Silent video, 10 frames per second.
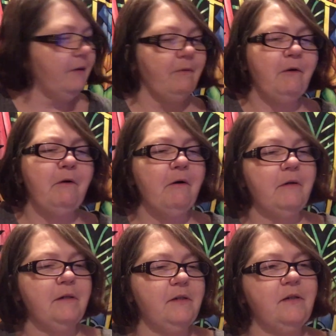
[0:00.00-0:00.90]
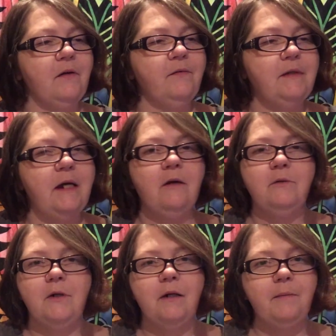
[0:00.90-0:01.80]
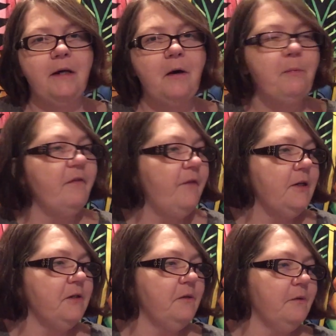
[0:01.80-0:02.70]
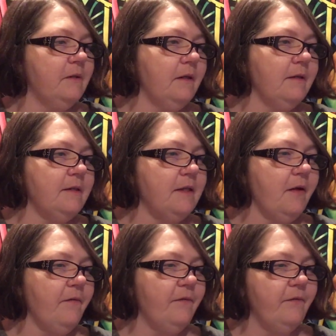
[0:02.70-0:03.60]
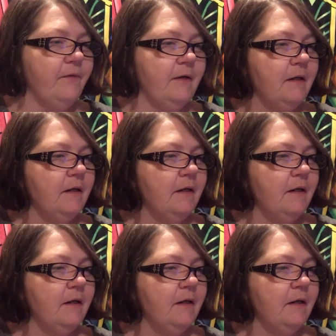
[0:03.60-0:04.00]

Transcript: I wrote all this stuff down trying to be all professional and stuff.